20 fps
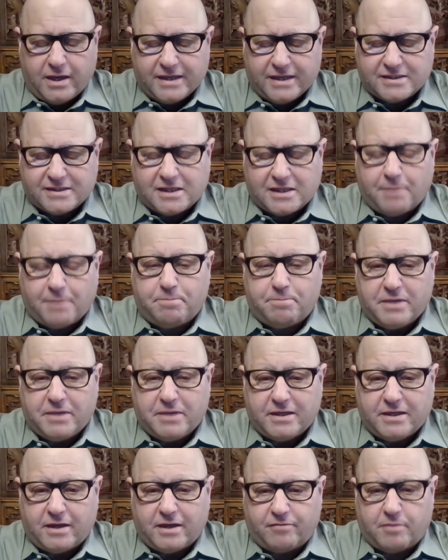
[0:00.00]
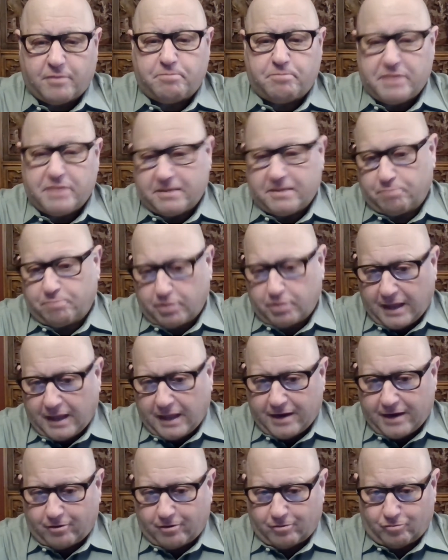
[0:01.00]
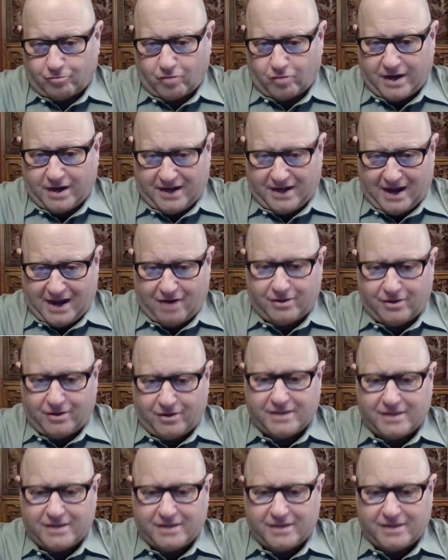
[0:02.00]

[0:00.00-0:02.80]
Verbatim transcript: is a bit of a bit player right now.